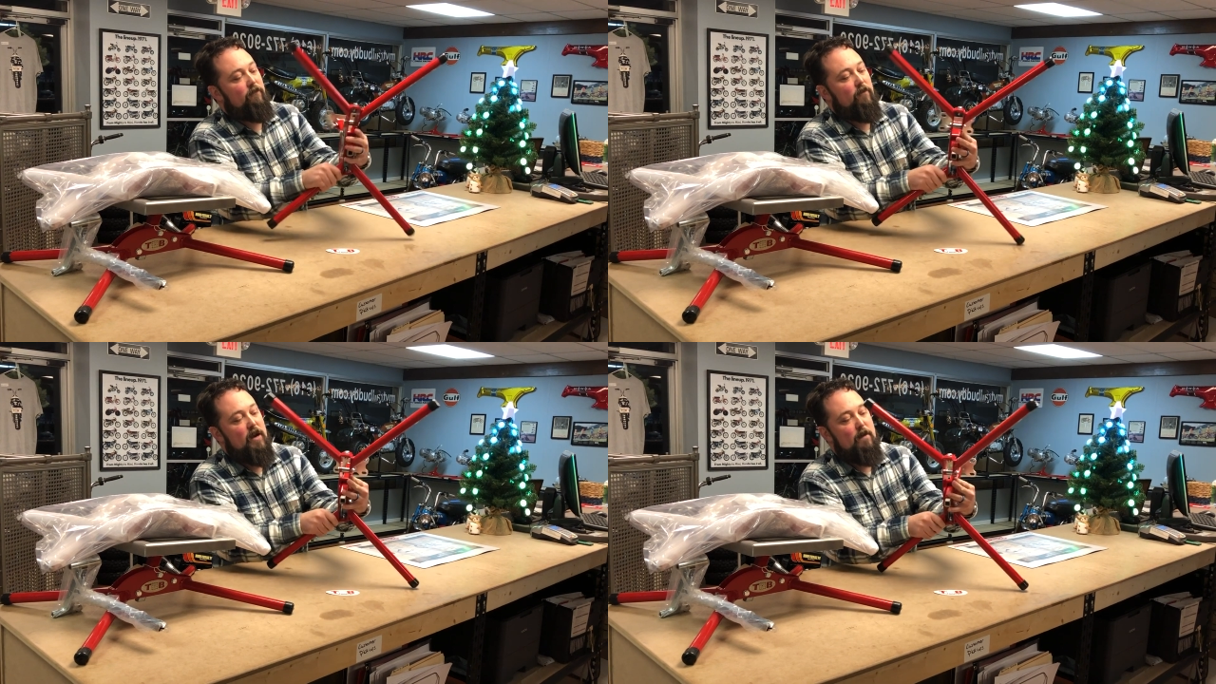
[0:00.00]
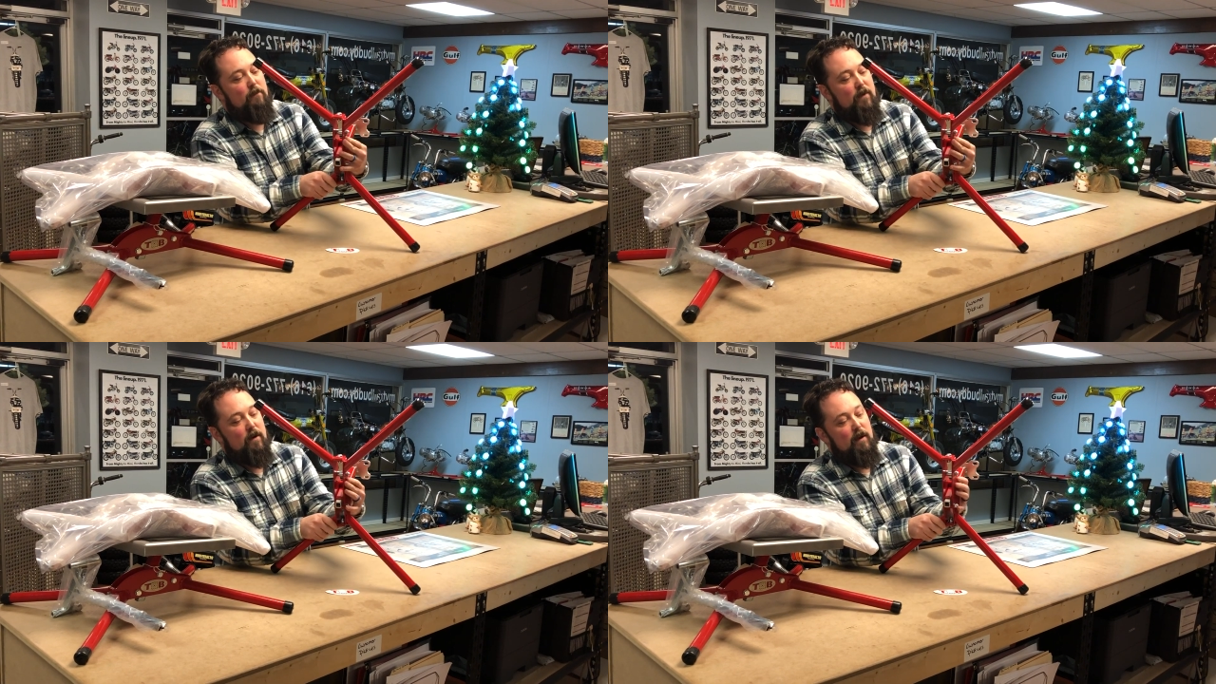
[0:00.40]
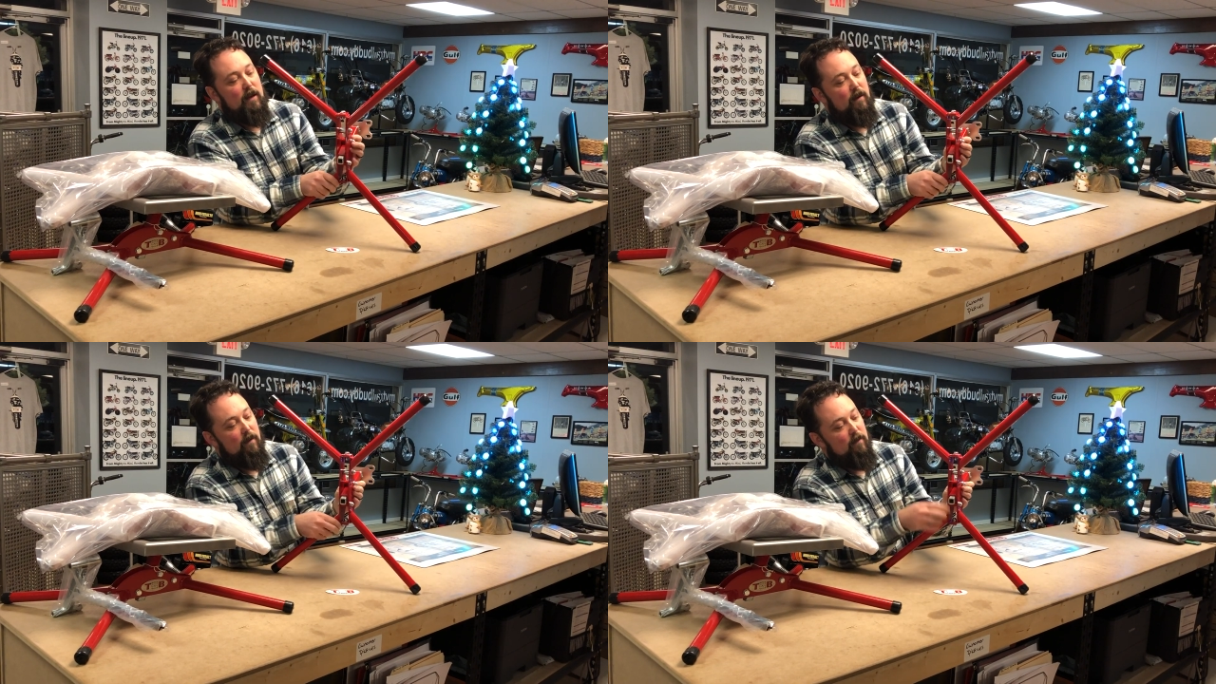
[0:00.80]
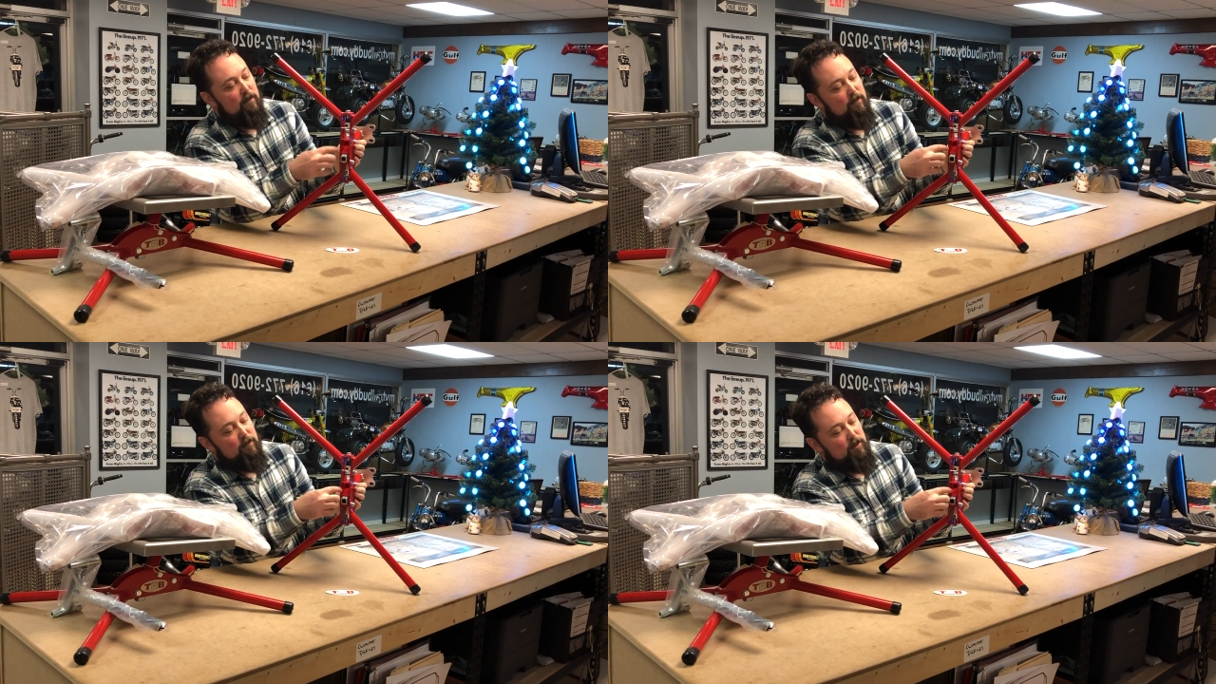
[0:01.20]
frame part here,
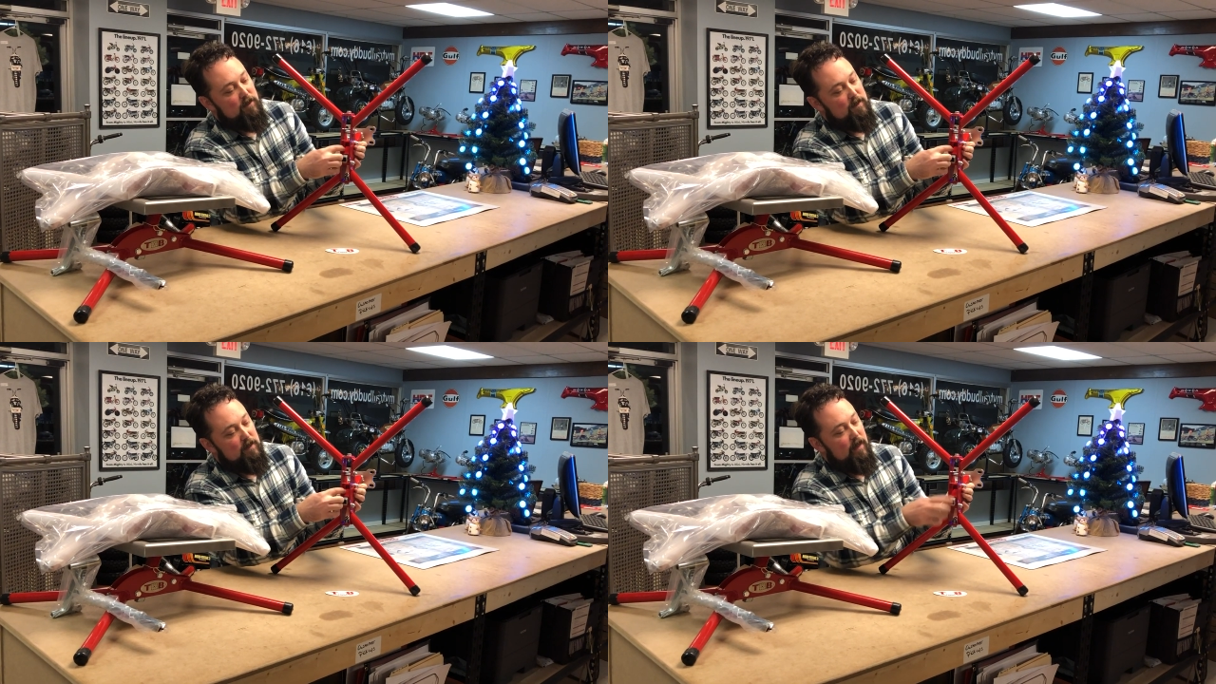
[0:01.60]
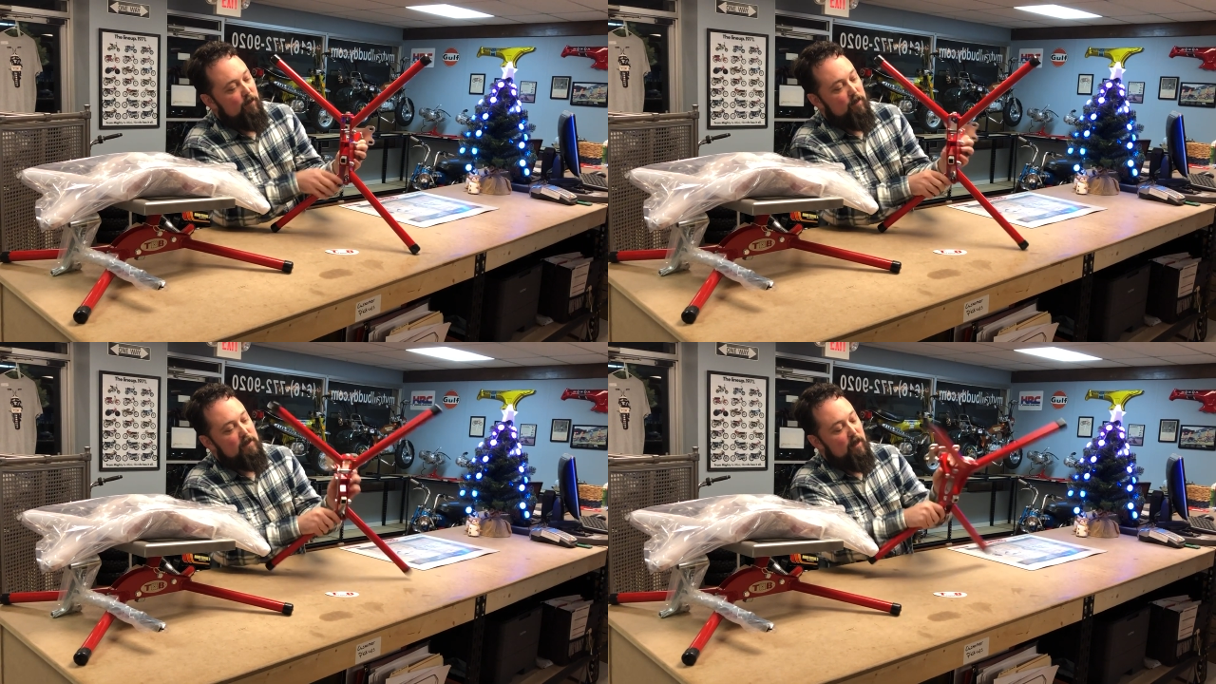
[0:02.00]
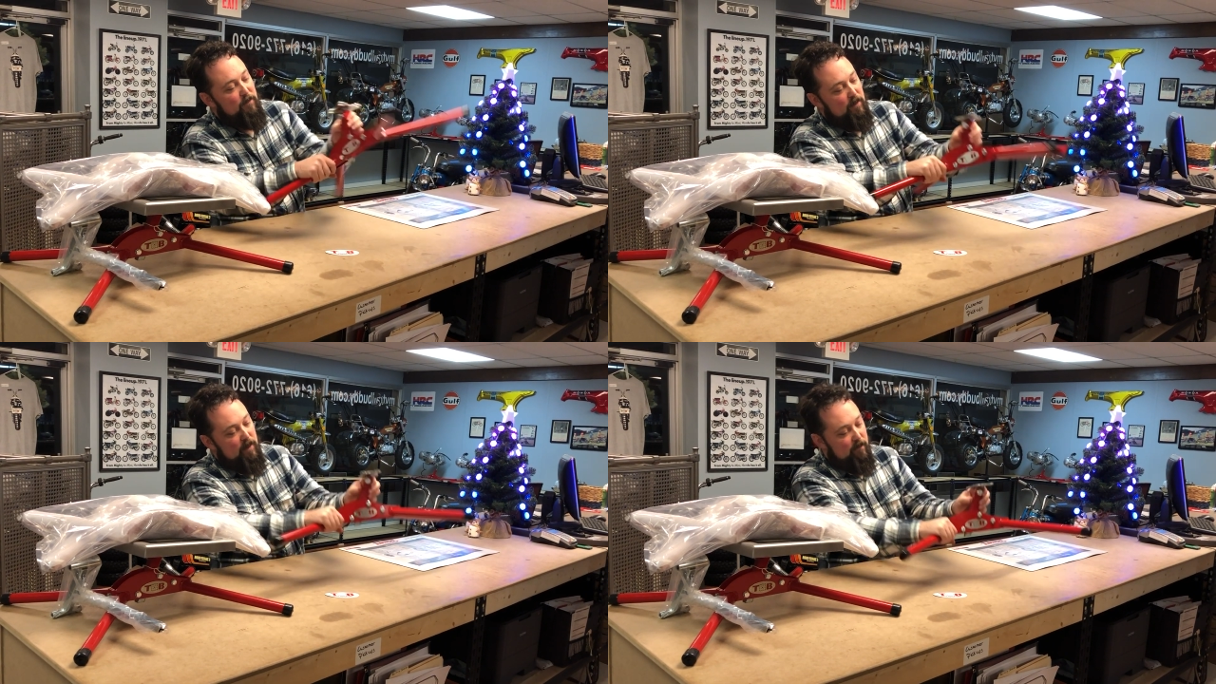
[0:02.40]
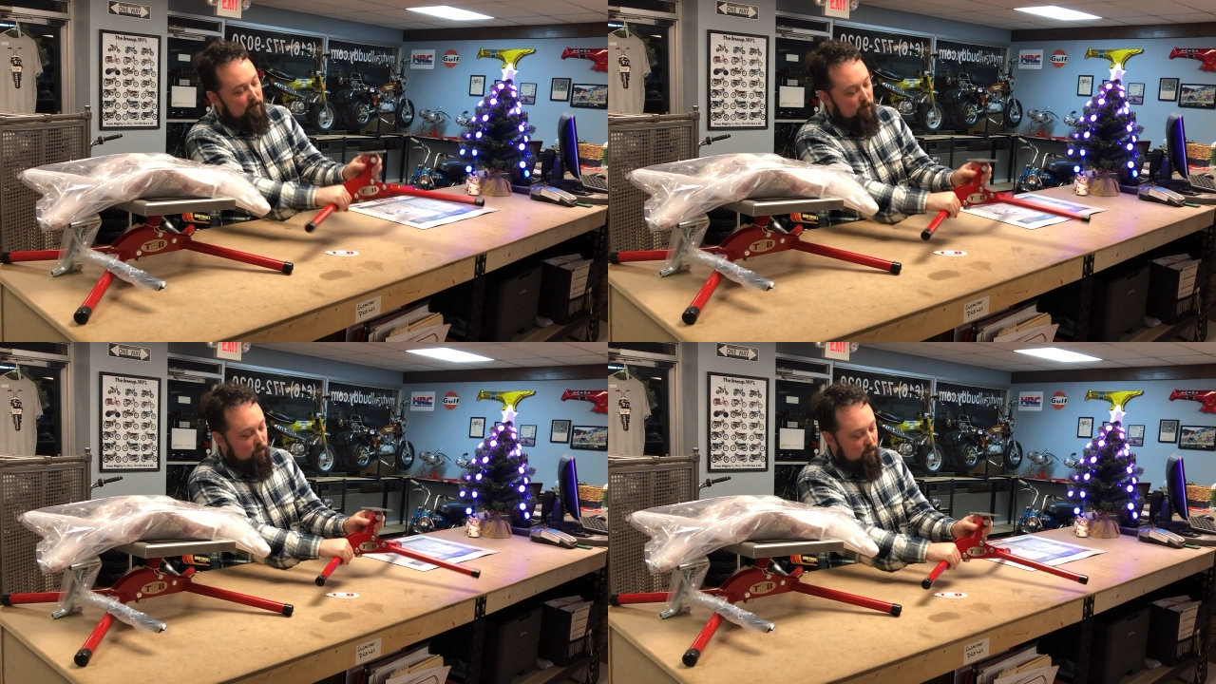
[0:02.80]
which you can see, which helps it give
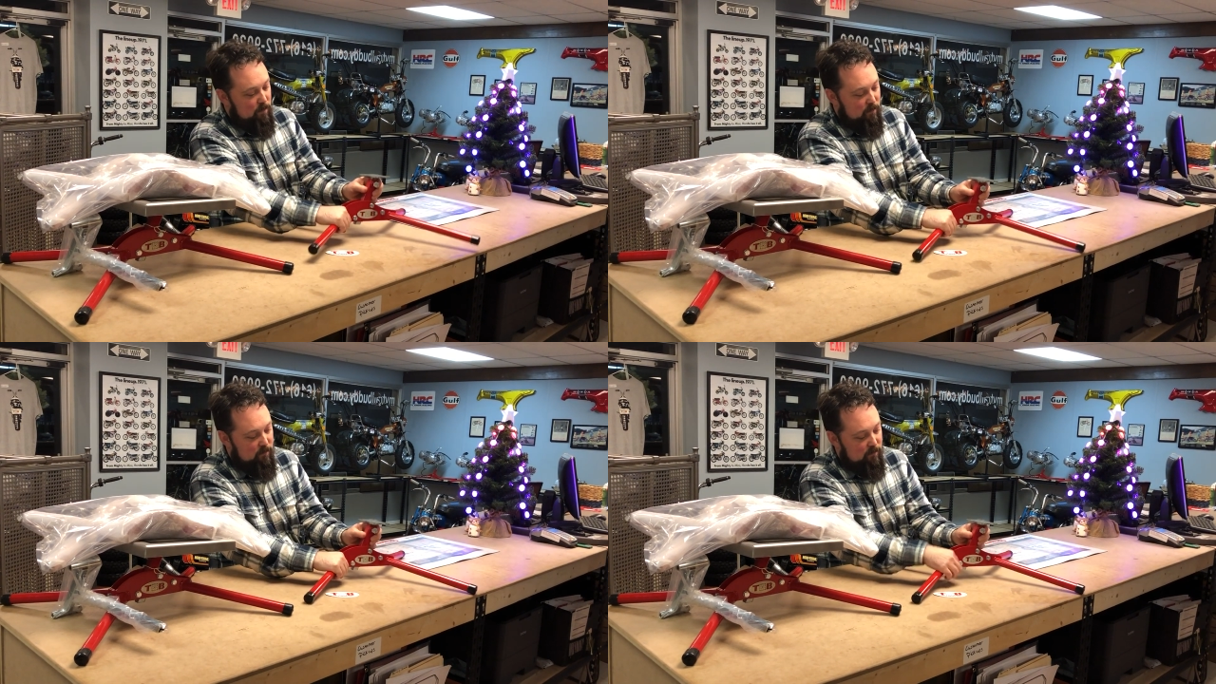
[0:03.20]
more